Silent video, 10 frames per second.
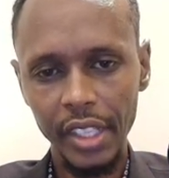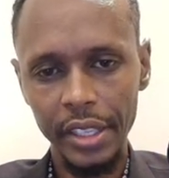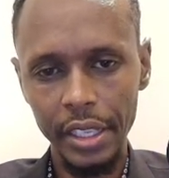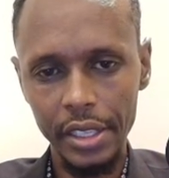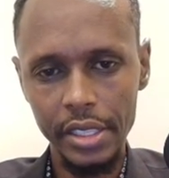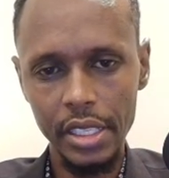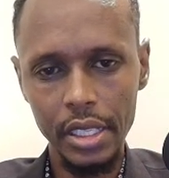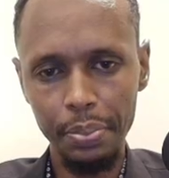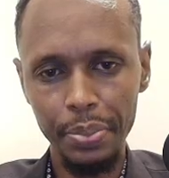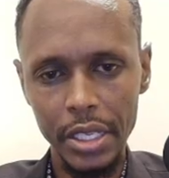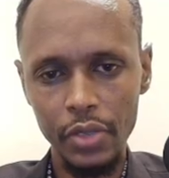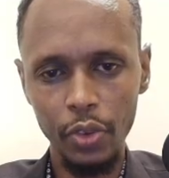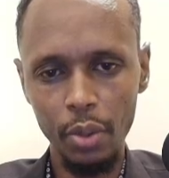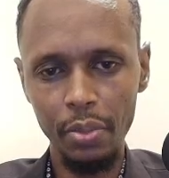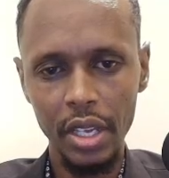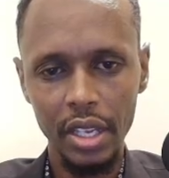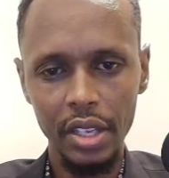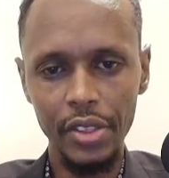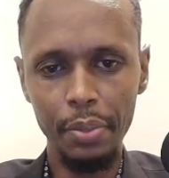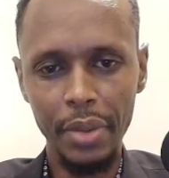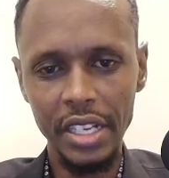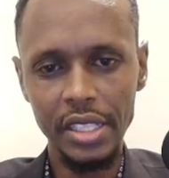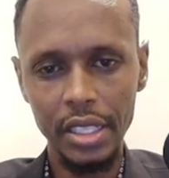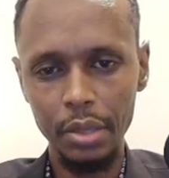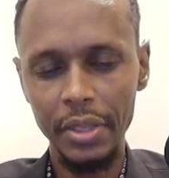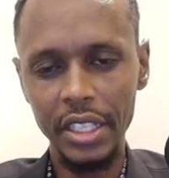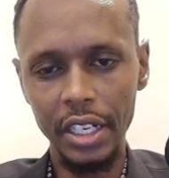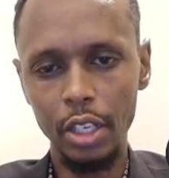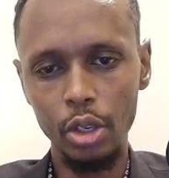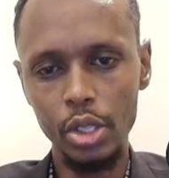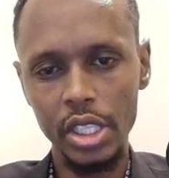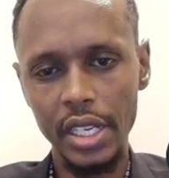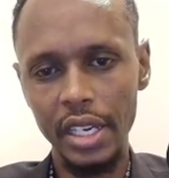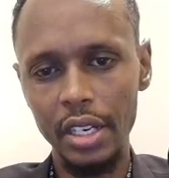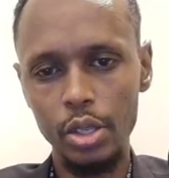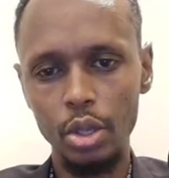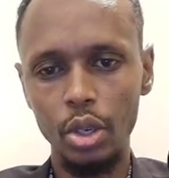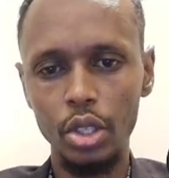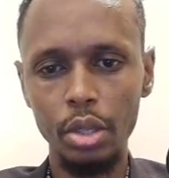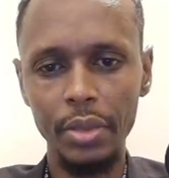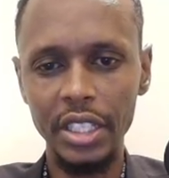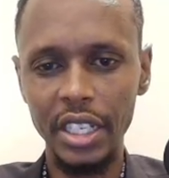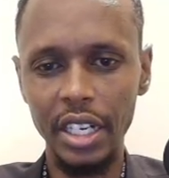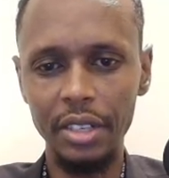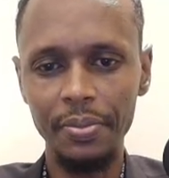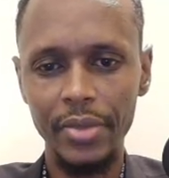then the system picks from the bank statement and reconciles automatically.